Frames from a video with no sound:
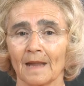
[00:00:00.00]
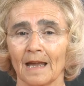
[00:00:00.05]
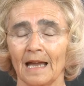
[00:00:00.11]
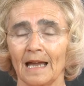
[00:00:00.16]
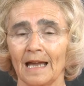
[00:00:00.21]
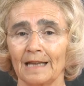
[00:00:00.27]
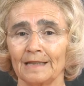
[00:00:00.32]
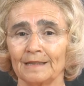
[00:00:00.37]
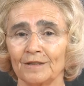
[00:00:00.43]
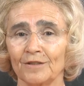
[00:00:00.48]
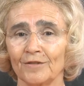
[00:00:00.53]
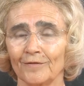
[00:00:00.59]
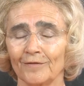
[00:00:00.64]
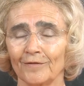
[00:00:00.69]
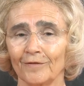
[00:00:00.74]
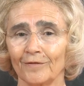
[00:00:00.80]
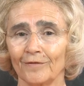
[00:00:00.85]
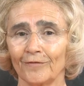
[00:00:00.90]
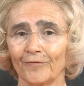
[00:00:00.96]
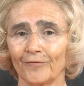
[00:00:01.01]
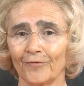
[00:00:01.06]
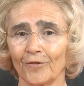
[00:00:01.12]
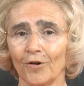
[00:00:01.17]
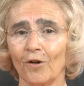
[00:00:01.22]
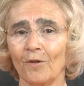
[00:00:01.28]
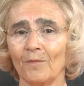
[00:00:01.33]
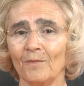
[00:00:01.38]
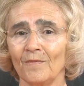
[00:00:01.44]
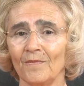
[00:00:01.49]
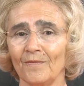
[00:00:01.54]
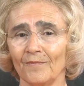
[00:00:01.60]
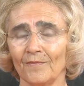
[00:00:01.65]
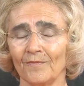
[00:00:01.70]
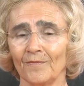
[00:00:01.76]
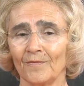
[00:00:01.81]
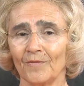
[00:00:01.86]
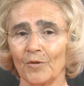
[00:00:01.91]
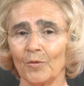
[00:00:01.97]
And from
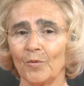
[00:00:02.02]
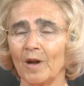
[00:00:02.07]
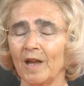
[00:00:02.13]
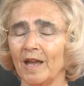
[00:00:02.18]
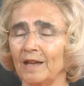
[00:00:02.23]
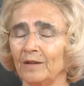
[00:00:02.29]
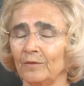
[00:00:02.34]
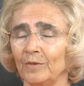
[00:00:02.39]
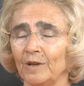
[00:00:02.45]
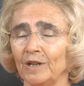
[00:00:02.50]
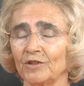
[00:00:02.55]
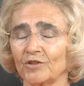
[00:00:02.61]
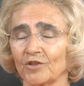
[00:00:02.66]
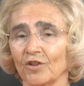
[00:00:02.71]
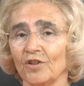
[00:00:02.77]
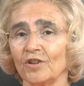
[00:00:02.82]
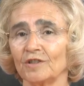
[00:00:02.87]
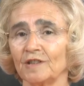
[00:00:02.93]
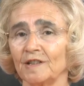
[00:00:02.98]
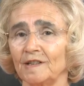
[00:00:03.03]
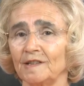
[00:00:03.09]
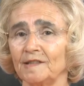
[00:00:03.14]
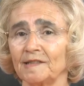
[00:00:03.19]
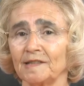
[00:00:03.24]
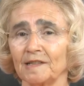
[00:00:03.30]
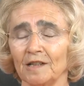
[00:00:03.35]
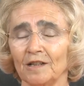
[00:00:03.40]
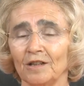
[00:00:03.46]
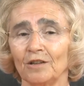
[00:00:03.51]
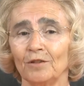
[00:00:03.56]
the way in which God has